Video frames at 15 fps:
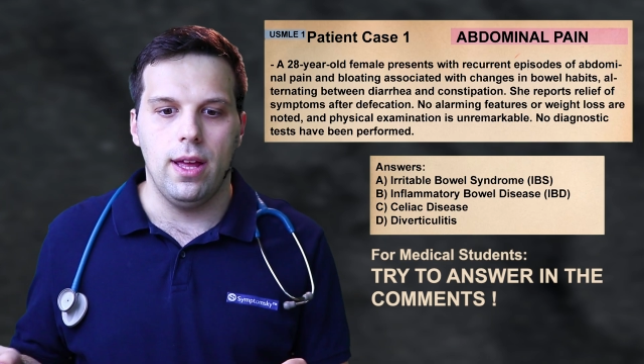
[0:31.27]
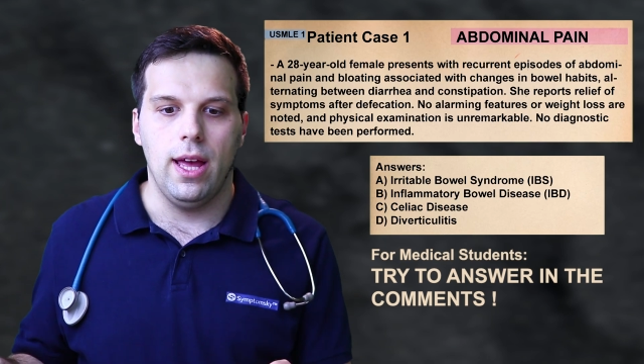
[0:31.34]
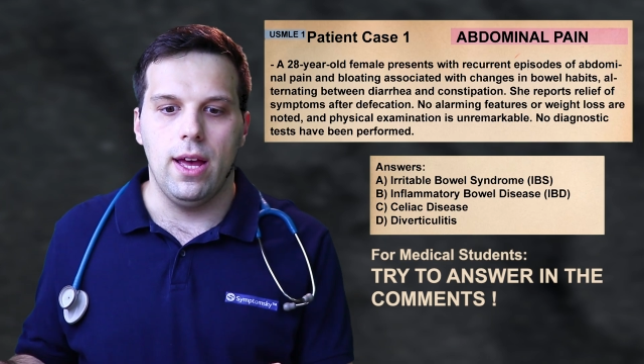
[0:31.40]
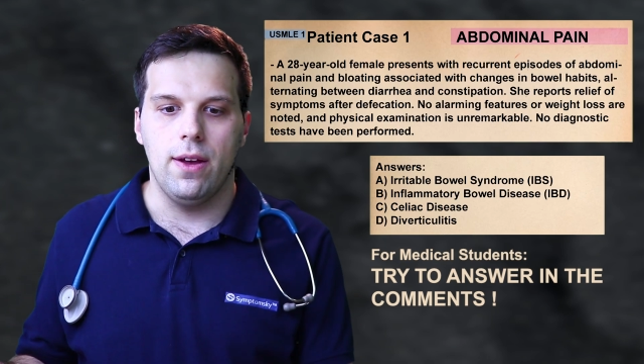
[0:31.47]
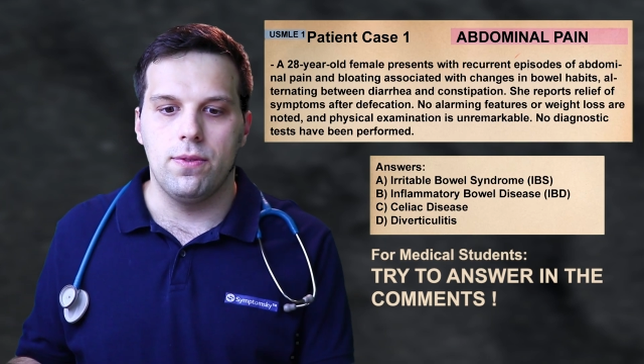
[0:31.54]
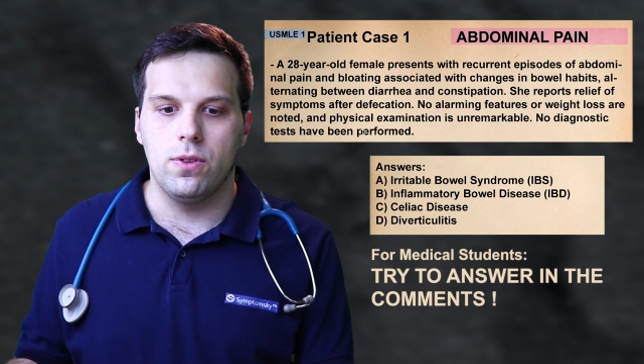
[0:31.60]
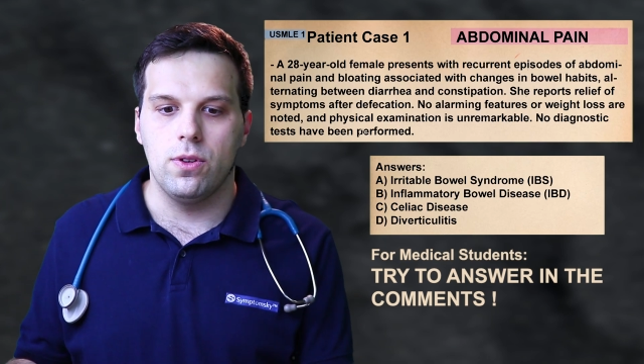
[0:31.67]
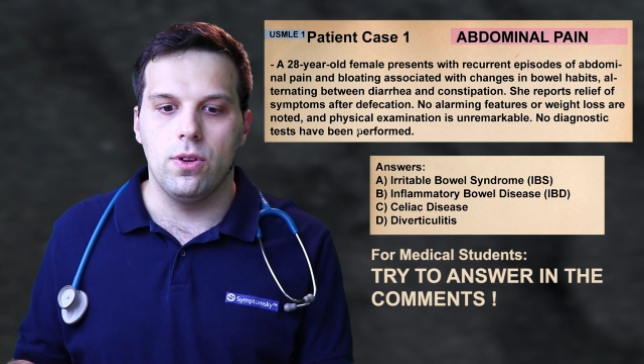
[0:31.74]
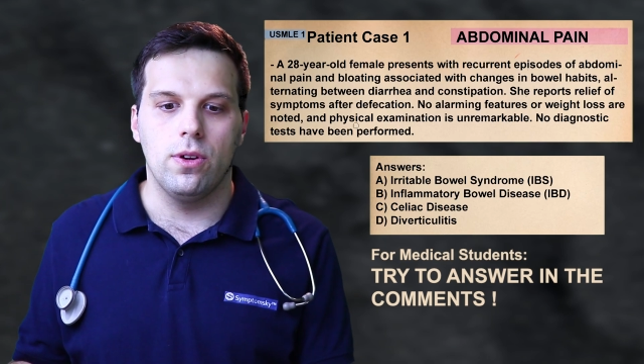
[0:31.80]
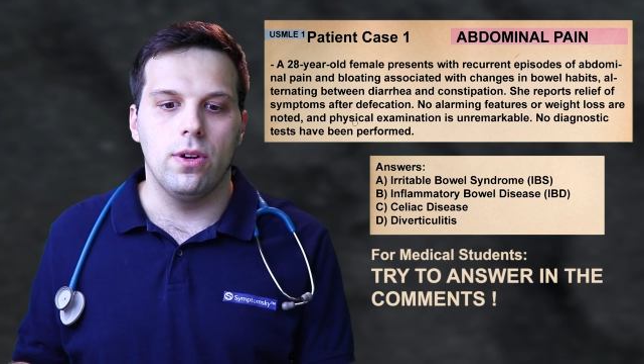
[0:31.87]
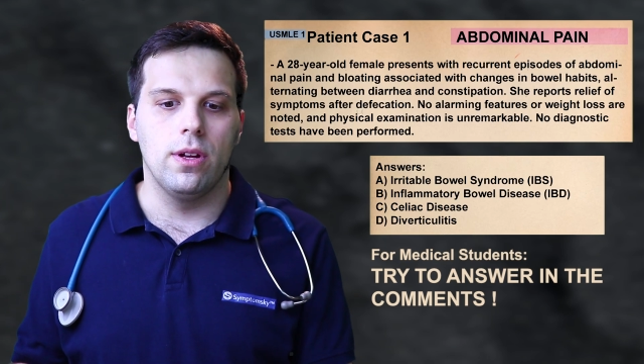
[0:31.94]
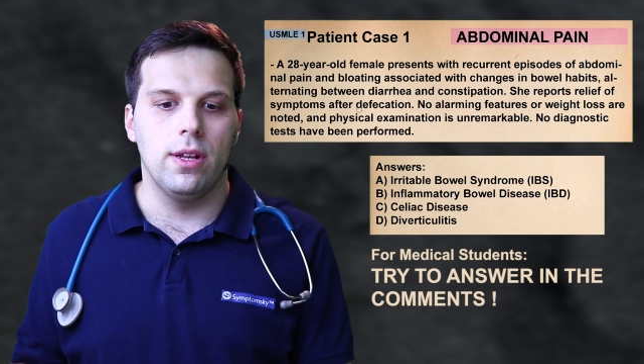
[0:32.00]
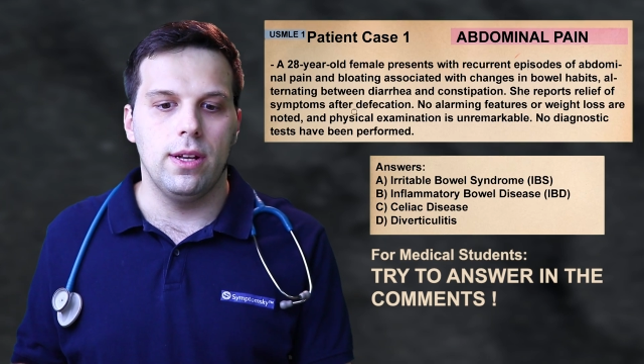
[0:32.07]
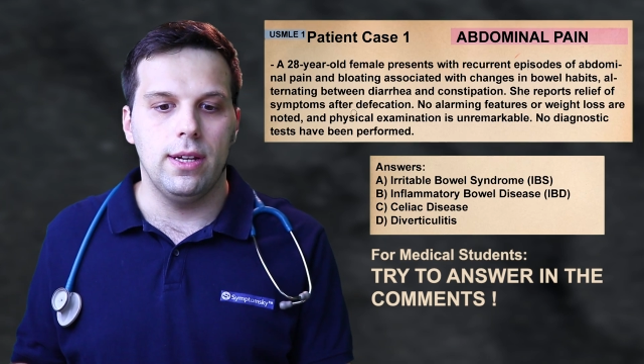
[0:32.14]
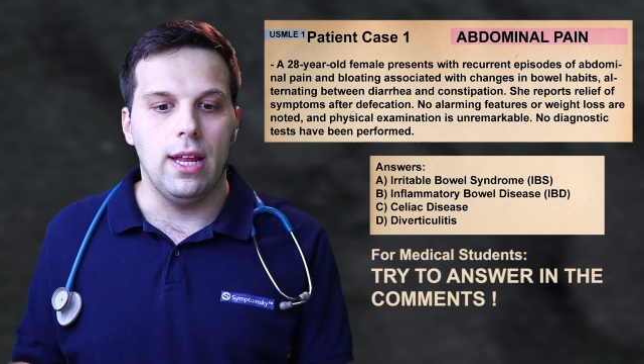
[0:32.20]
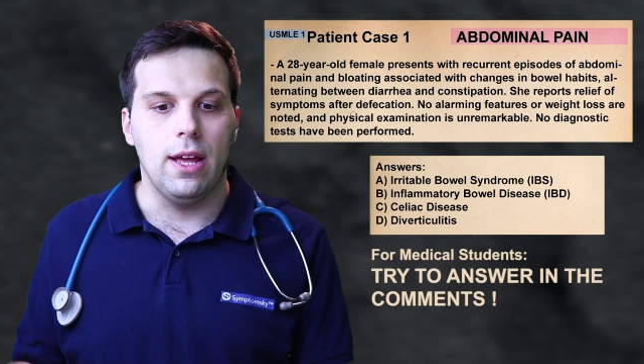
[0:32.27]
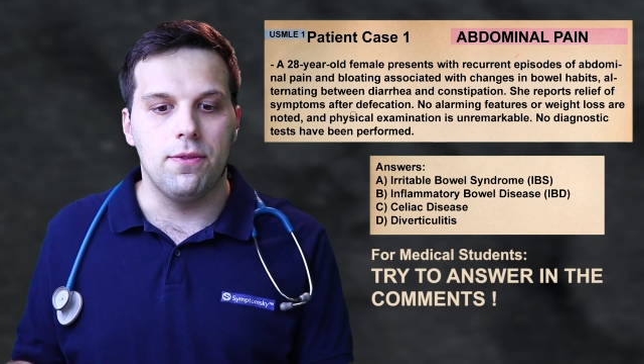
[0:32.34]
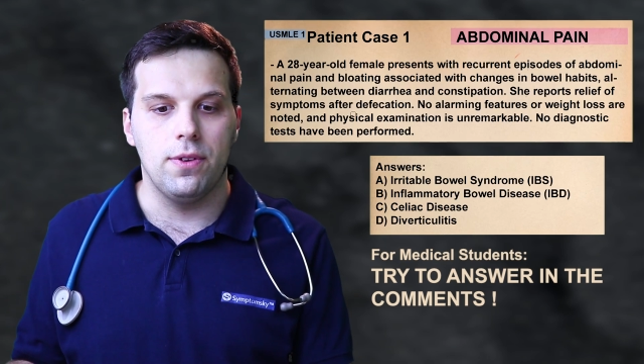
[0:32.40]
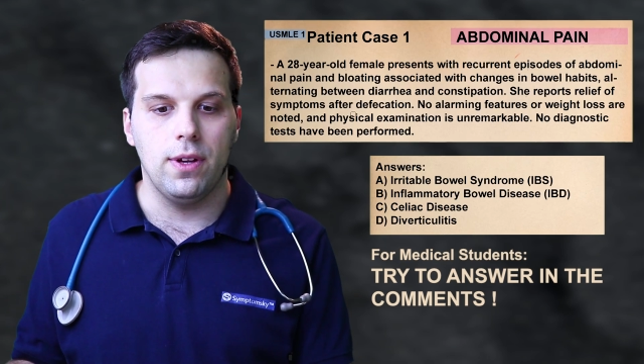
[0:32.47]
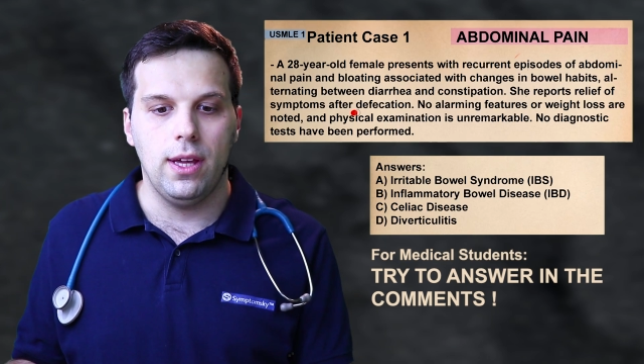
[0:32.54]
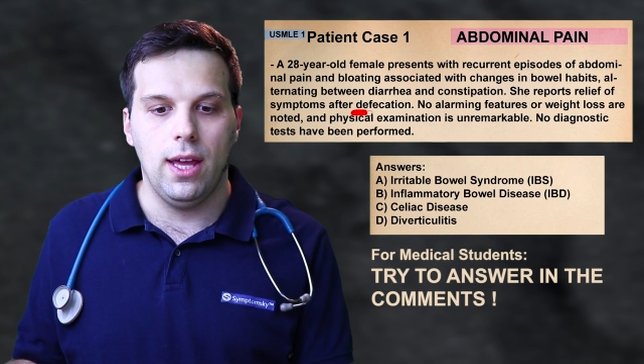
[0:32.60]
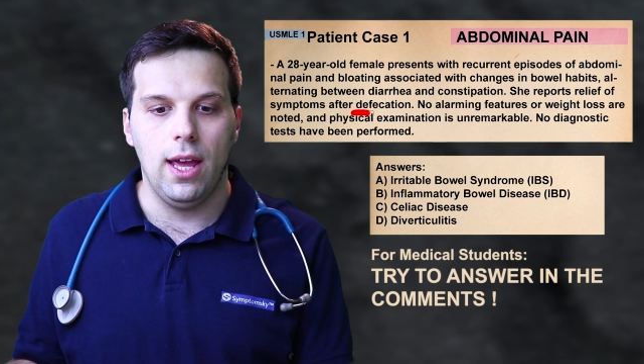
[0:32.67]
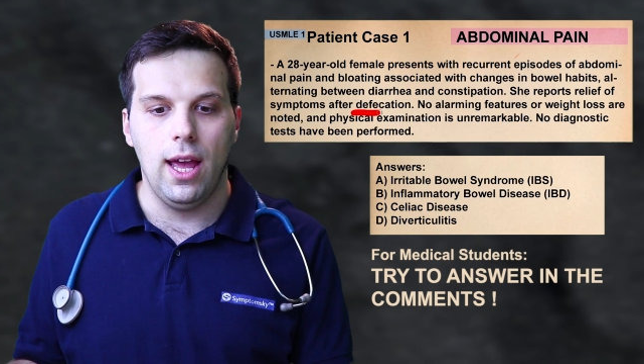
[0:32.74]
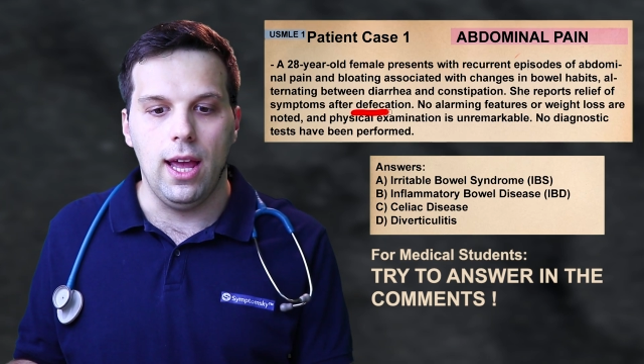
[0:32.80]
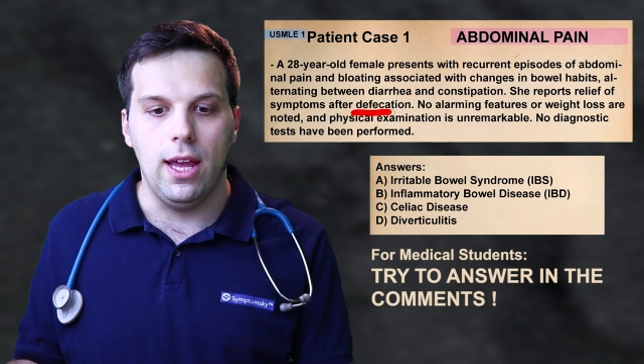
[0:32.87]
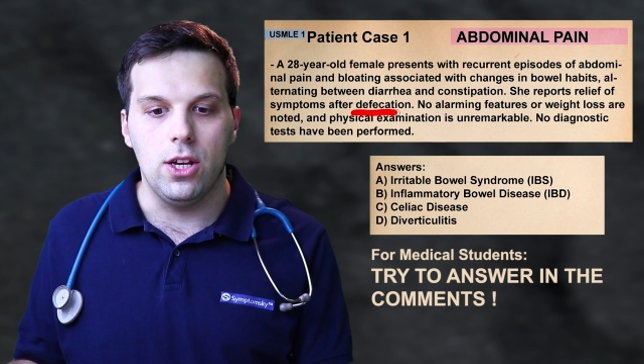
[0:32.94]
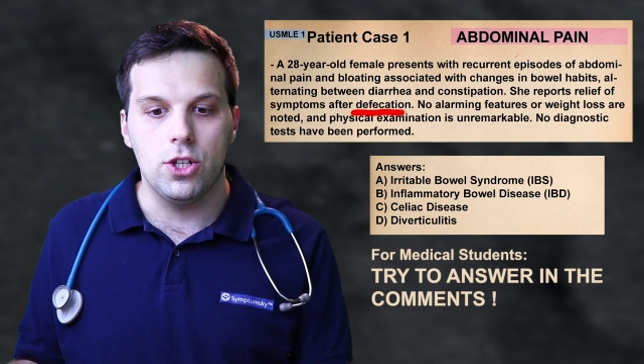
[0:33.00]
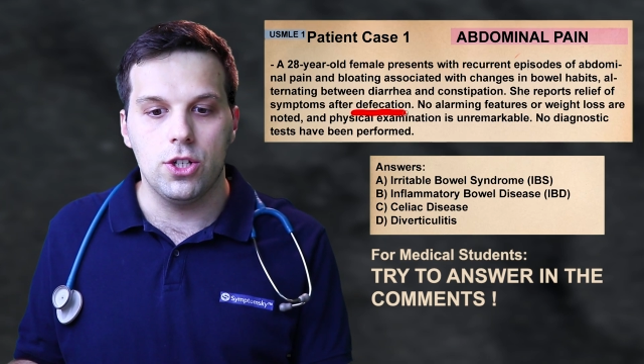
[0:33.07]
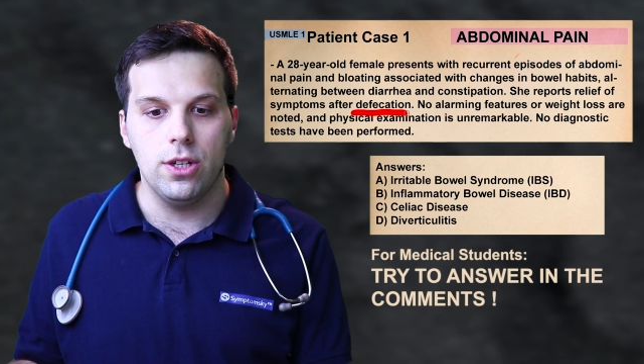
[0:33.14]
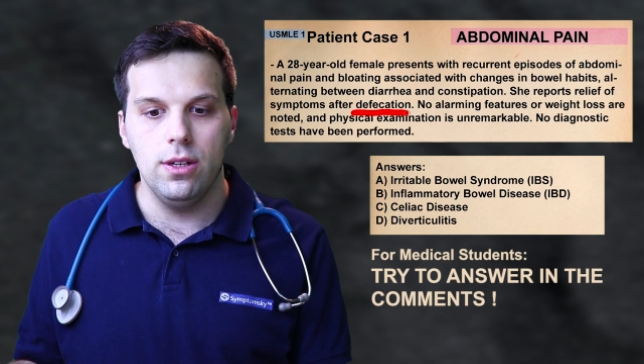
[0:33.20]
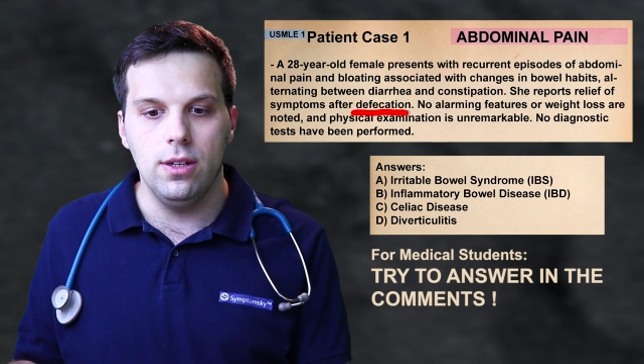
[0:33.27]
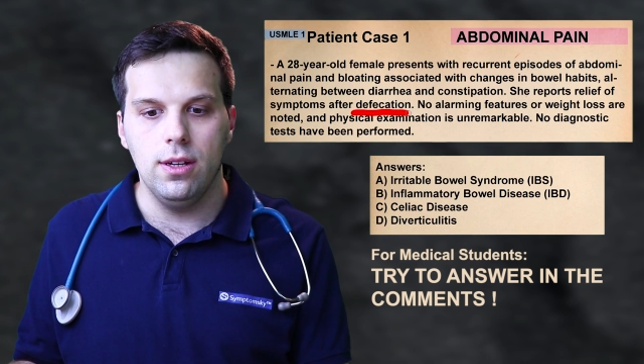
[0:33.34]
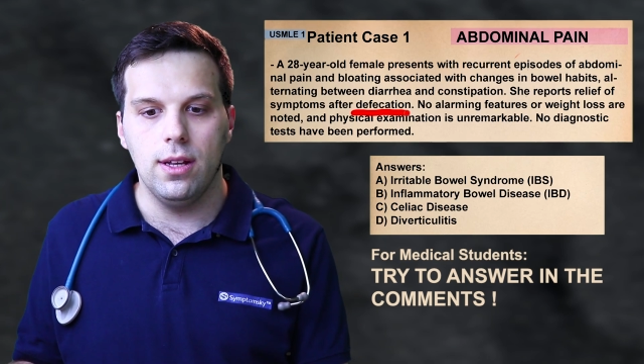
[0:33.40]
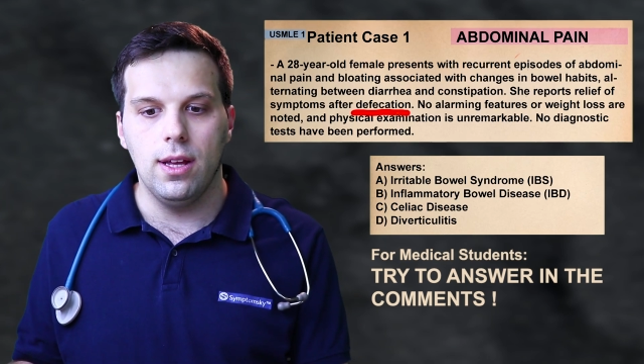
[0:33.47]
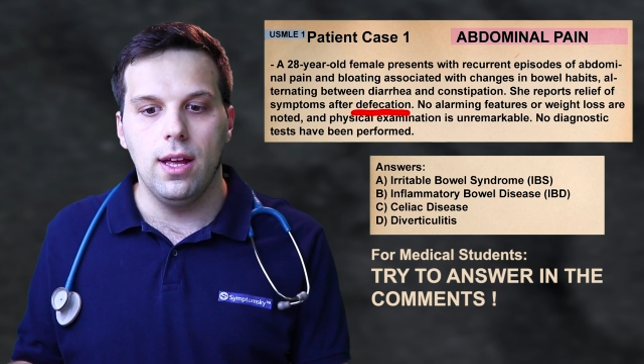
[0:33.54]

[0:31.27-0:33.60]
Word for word: after defecation